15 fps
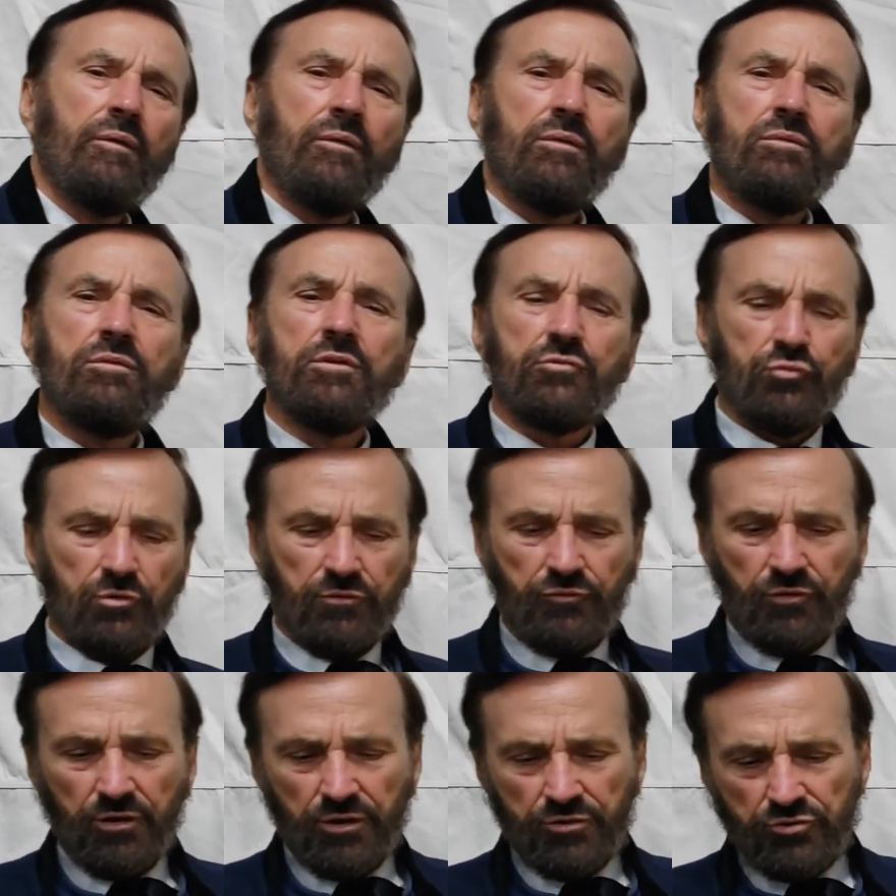this
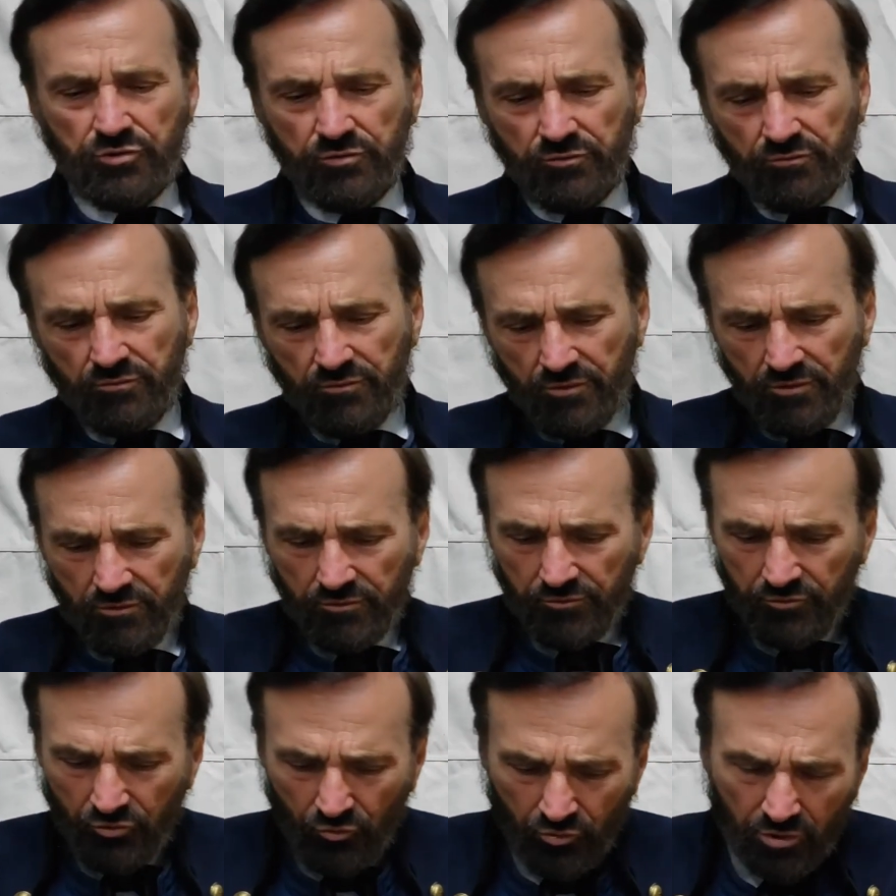reflection
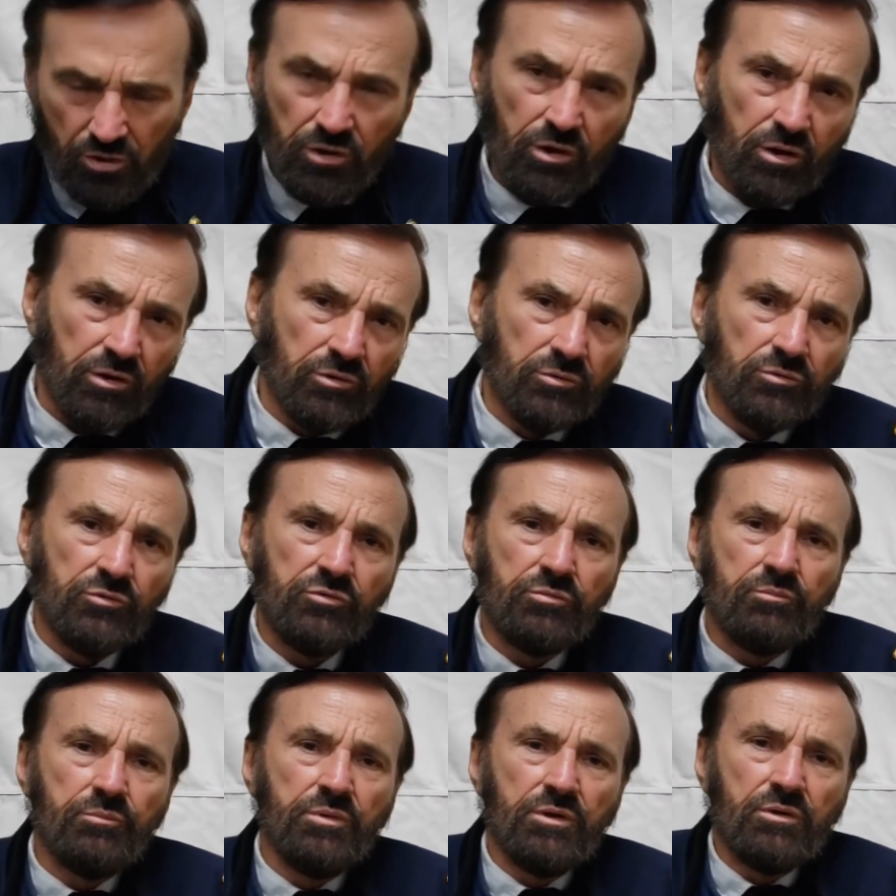to a close,
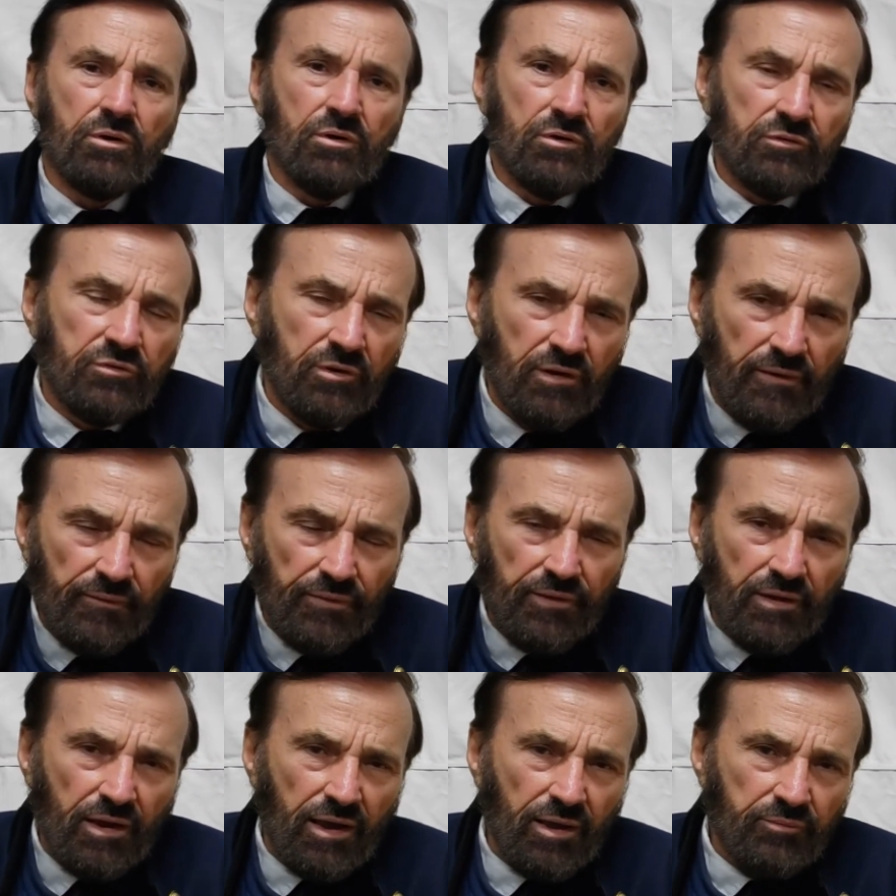because
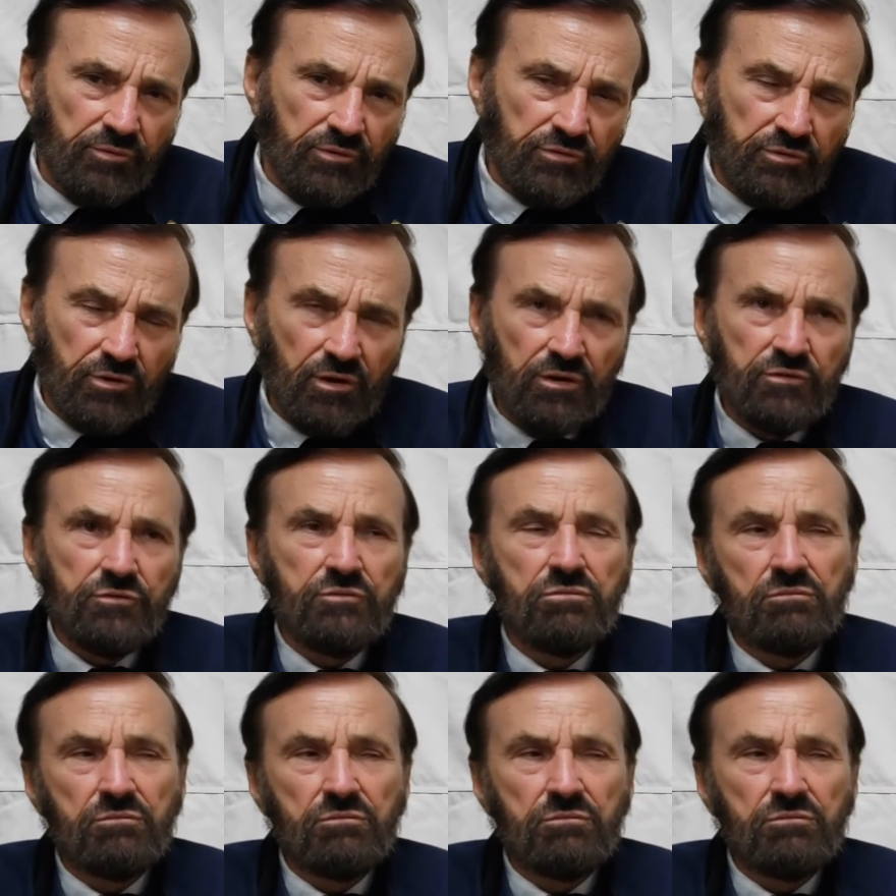I've discussed